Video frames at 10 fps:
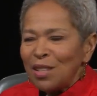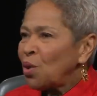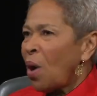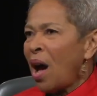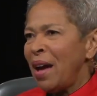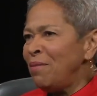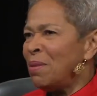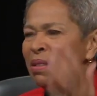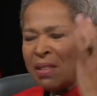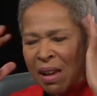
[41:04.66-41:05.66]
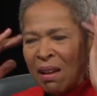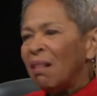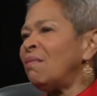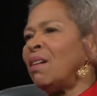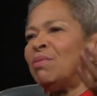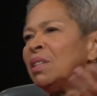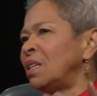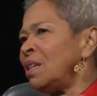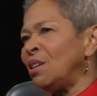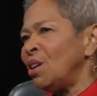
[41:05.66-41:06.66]
So I've been saying, oh, I
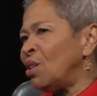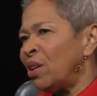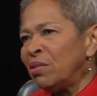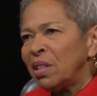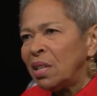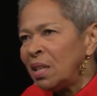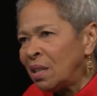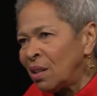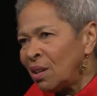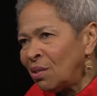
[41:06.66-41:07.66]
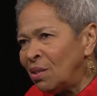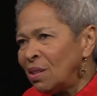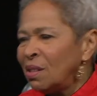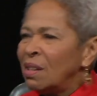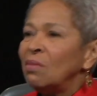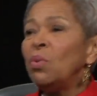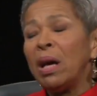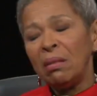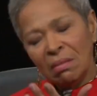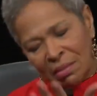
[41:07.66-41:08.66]
really need to go, I really need to go.
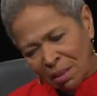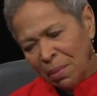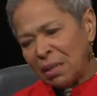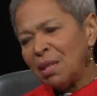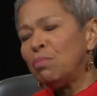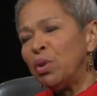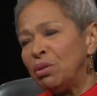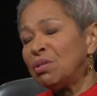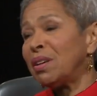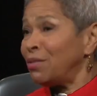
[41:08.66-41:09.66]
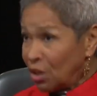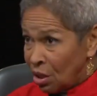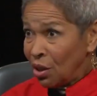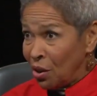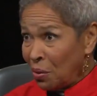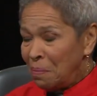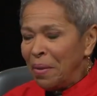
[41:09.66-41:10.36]
Well, some, at some point you just have to go.